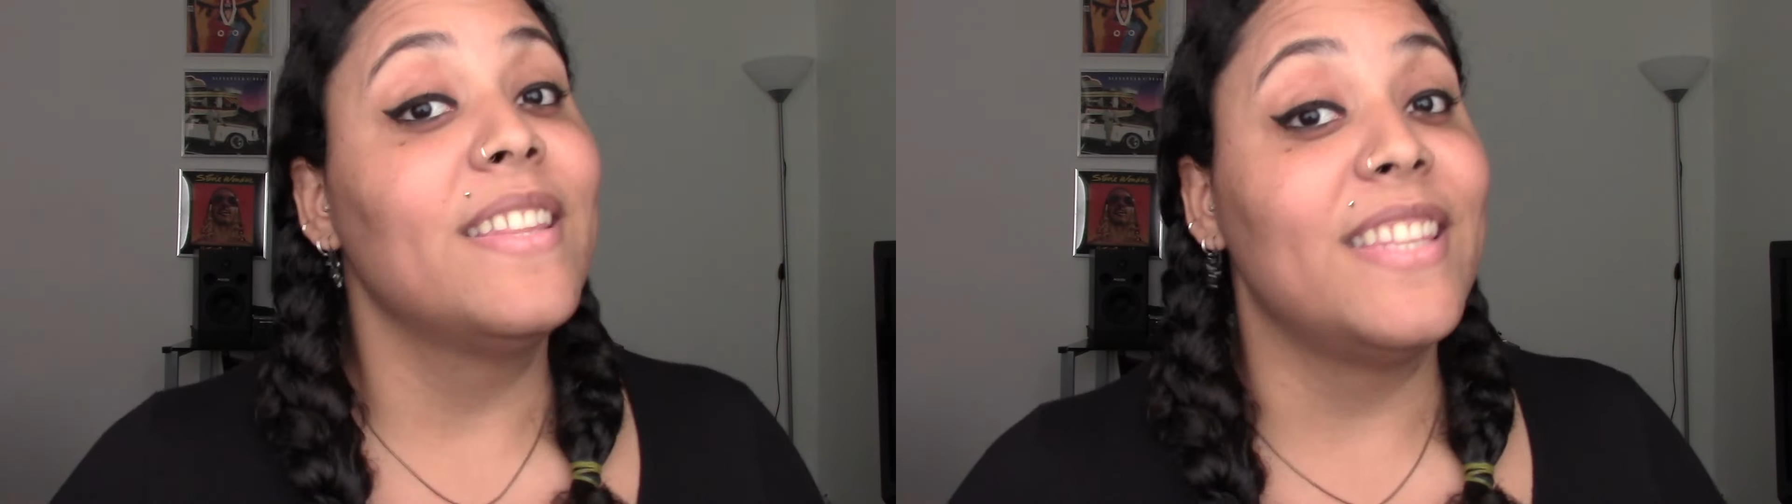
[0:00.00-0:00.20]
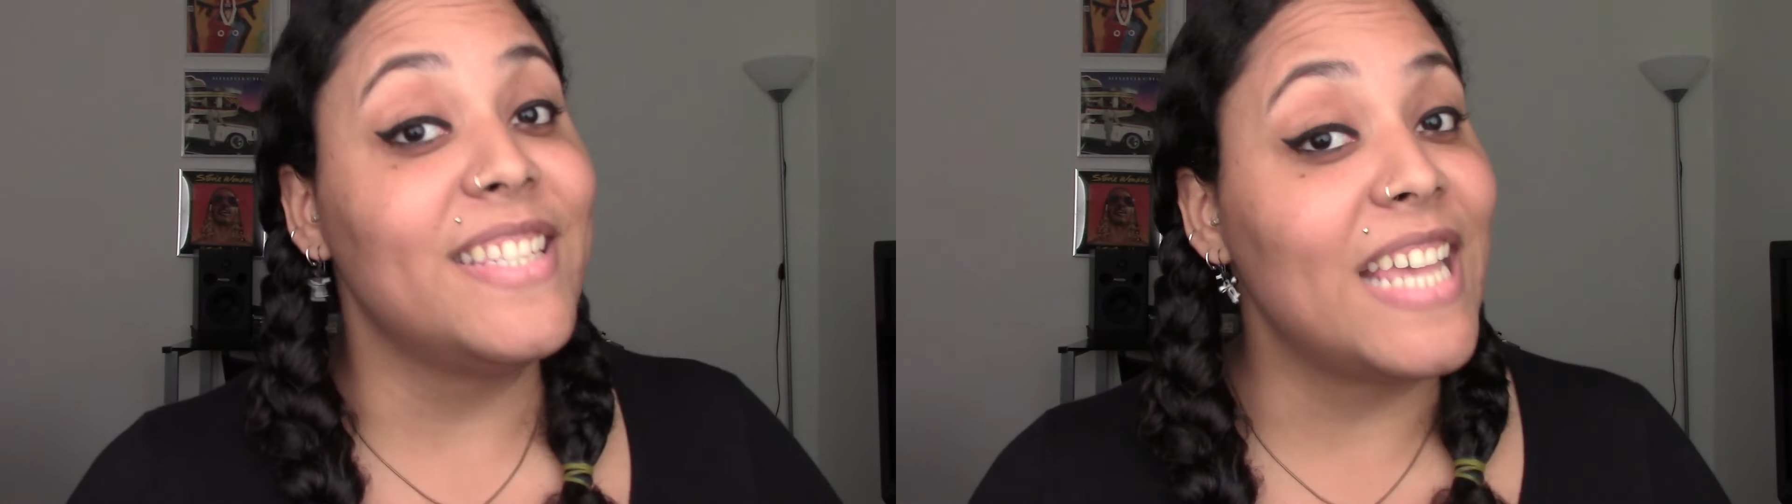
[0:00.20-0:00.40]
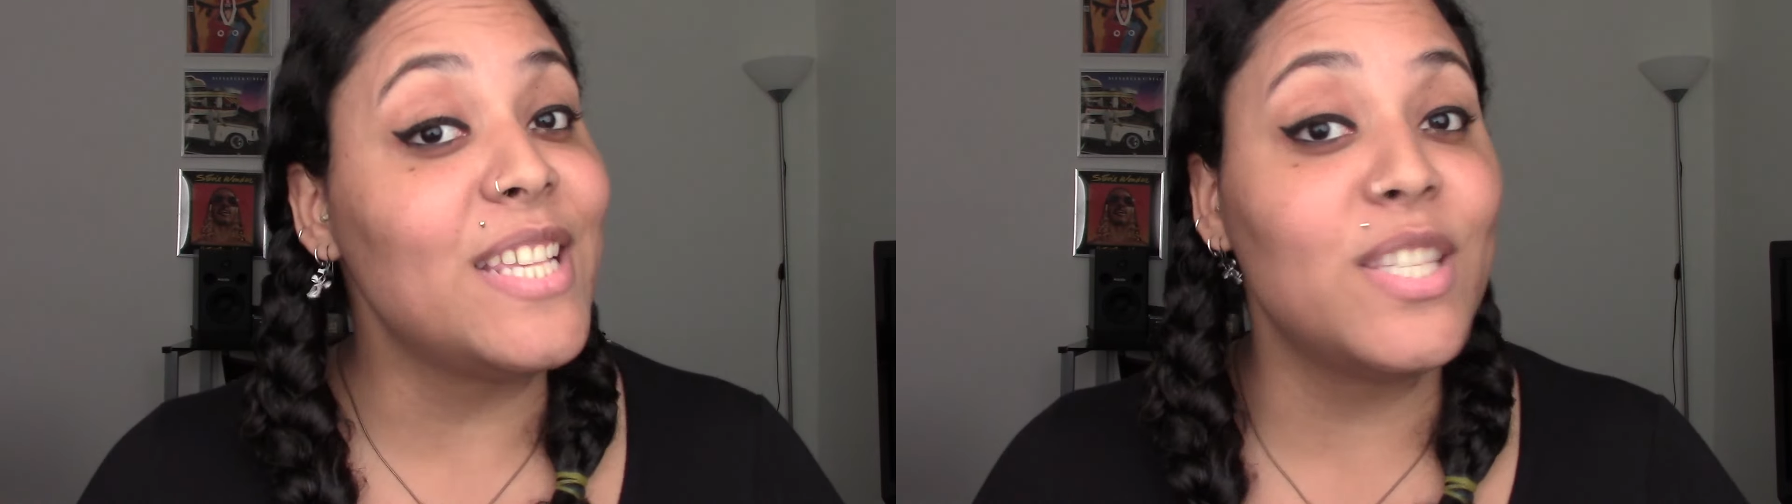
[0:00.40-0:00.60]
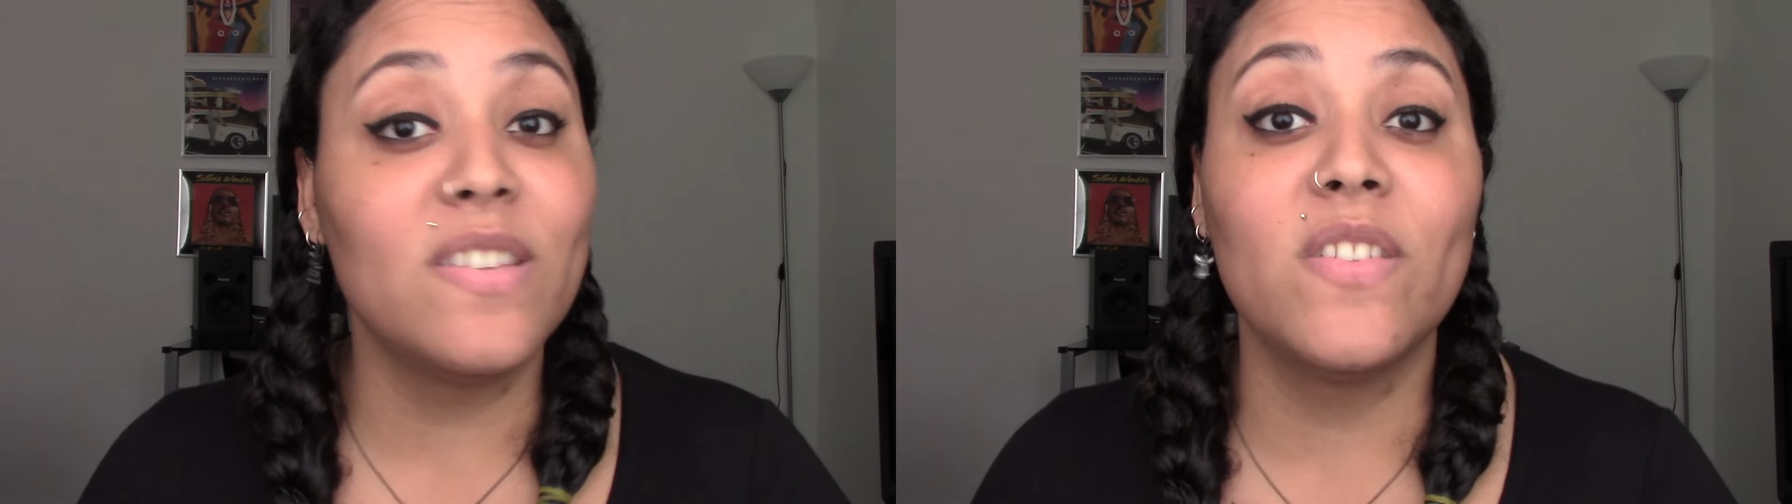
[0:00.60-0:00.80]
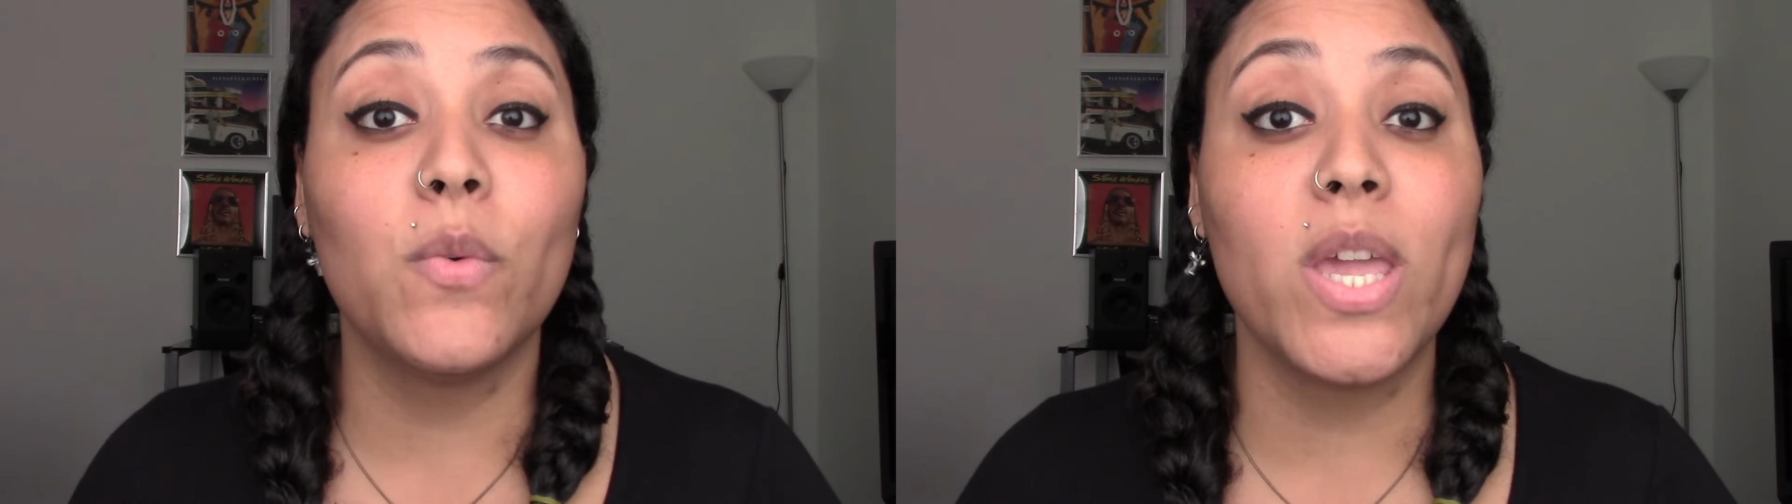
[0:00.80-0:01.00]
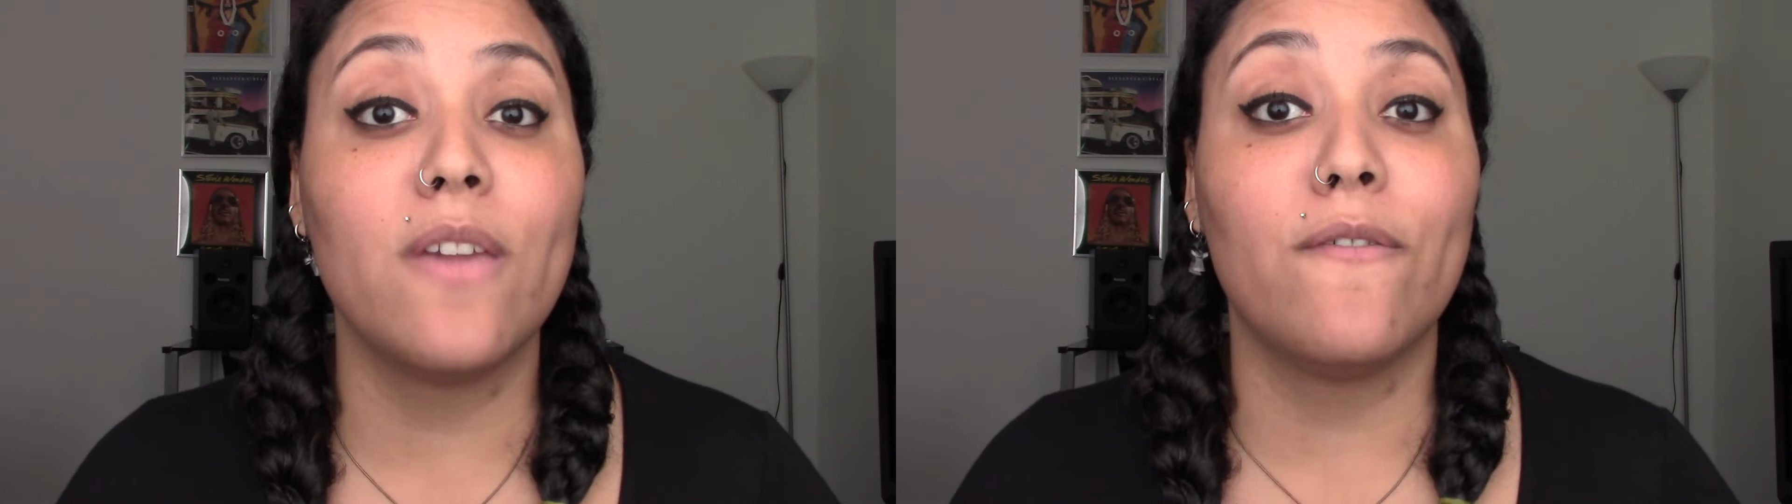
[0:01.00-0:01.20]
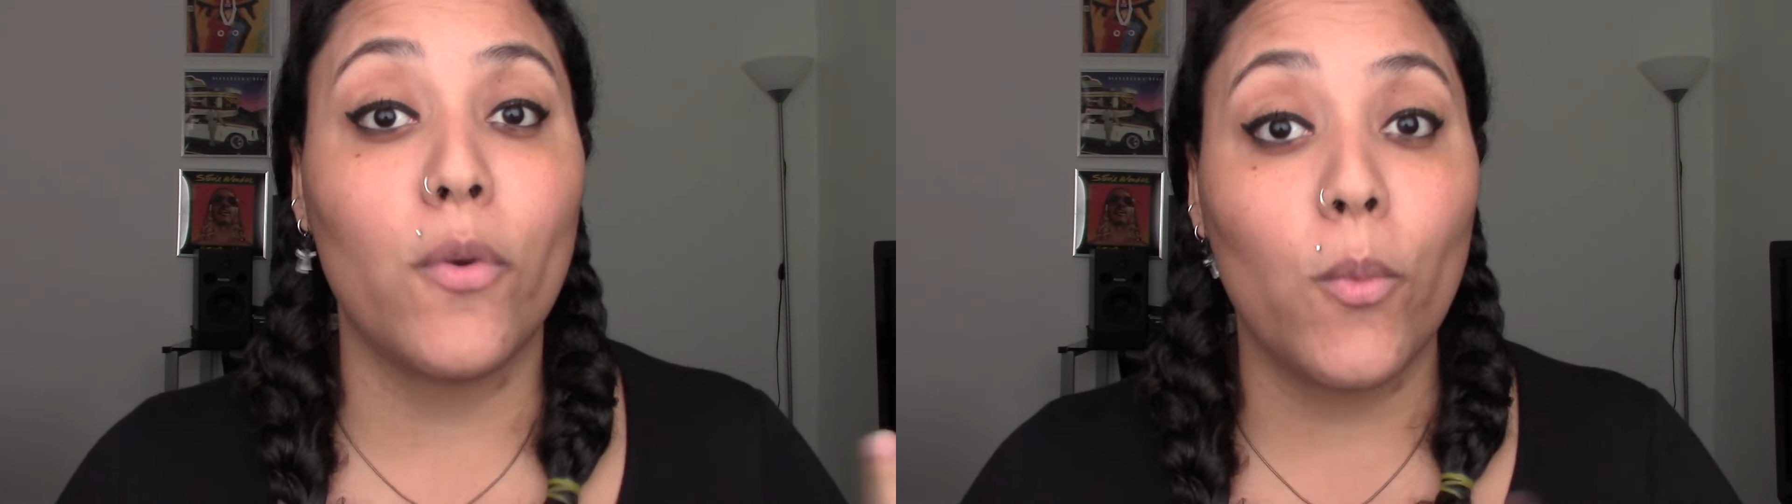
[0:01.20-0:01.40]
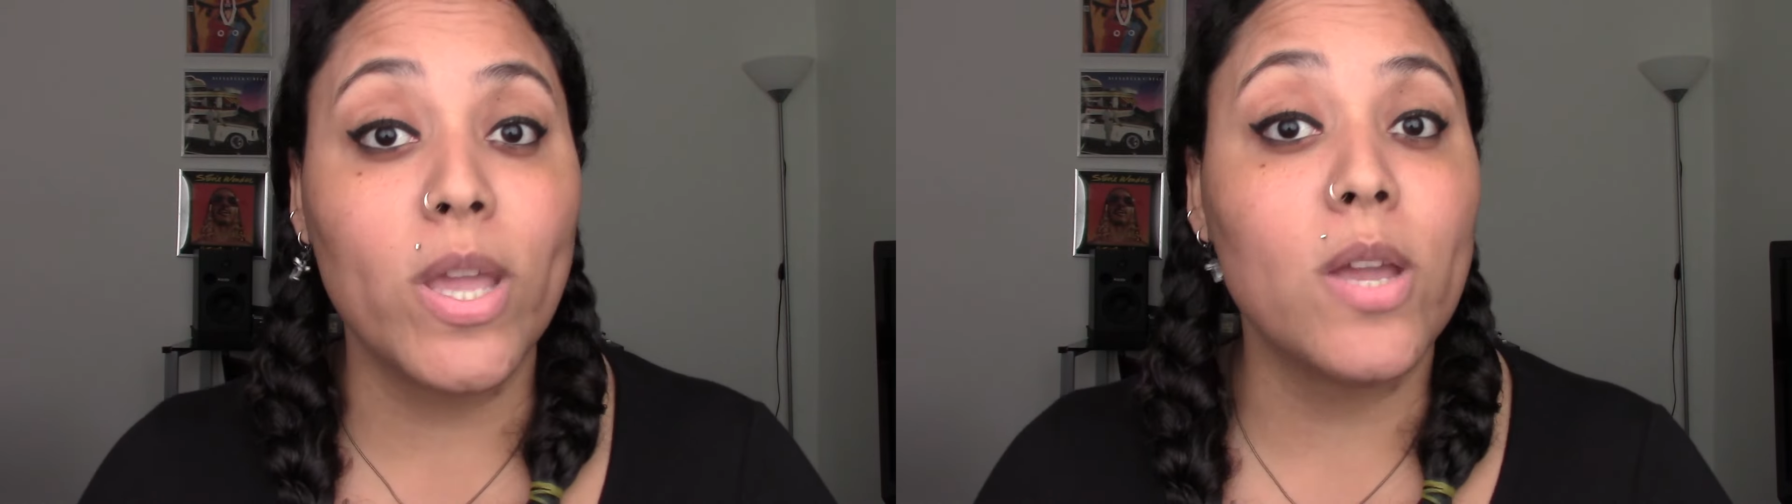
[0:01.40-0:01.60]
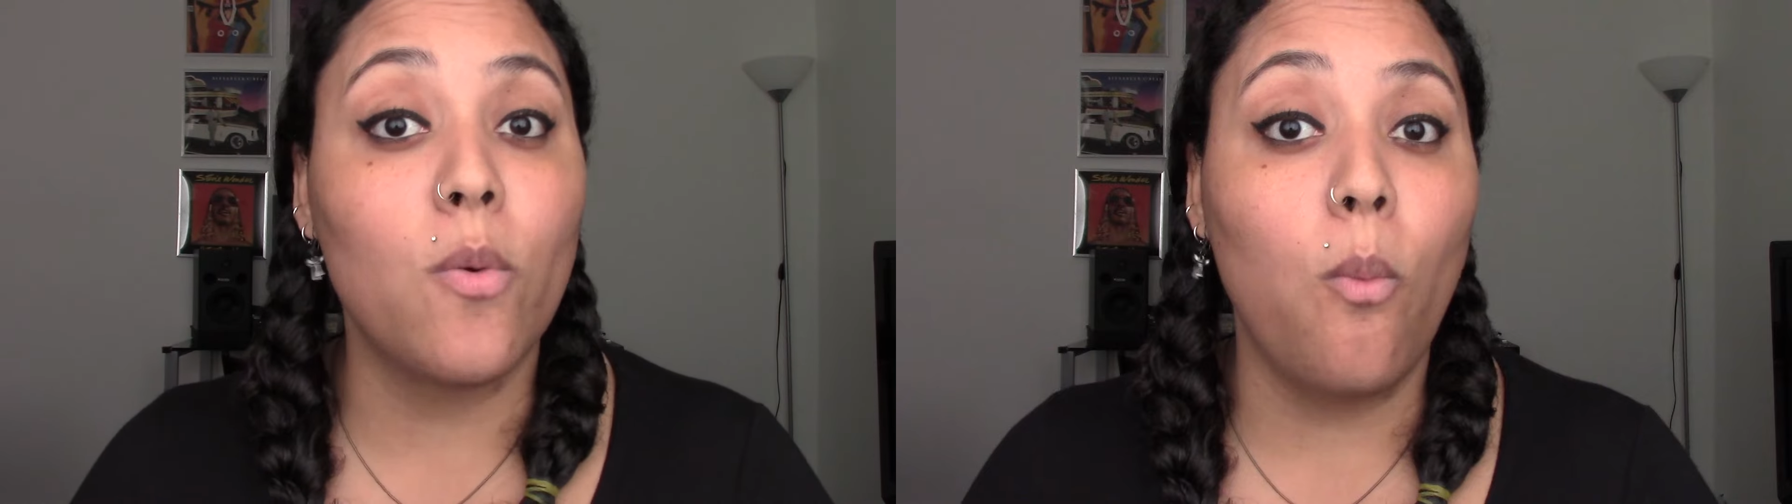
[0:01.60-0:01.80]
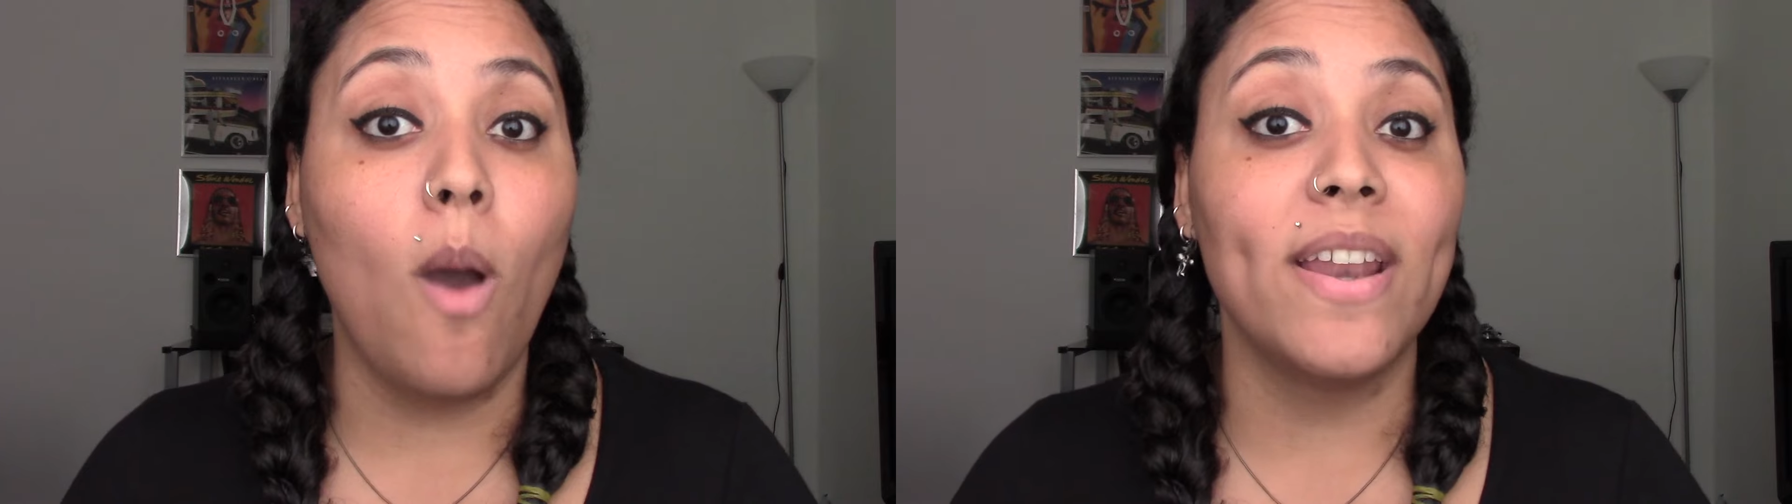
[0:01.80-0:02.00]
The taste of the week for
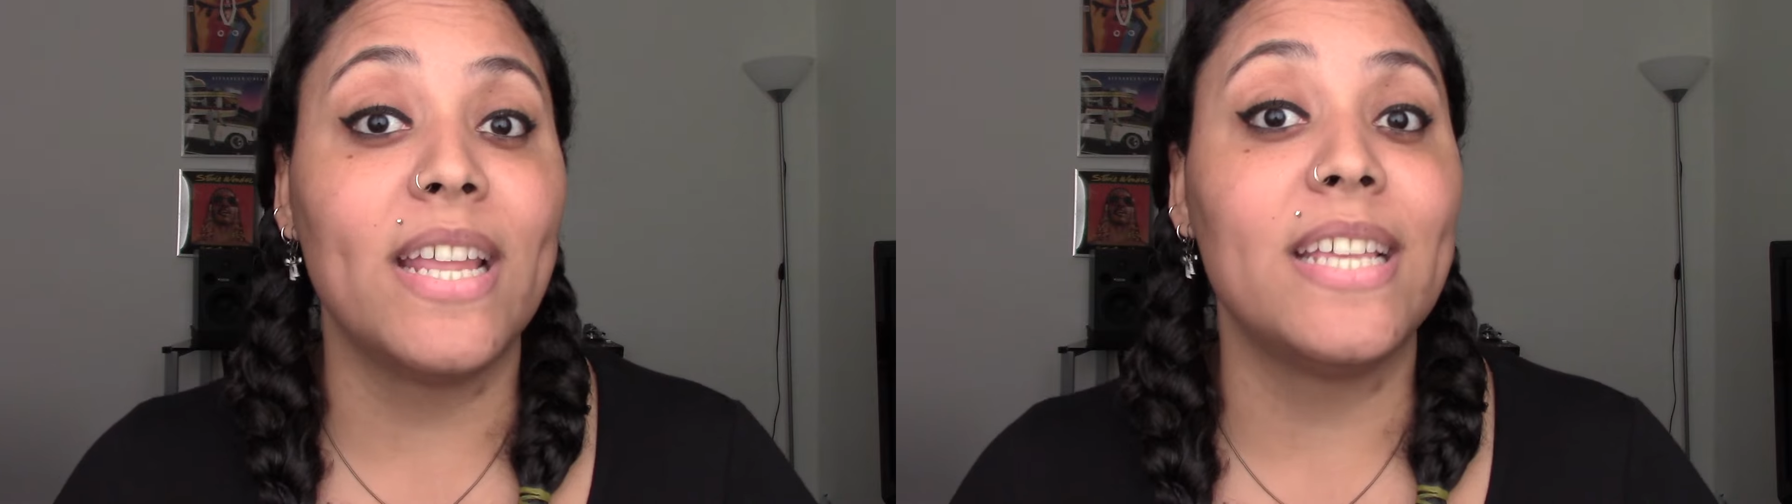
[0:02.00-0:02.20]
week 1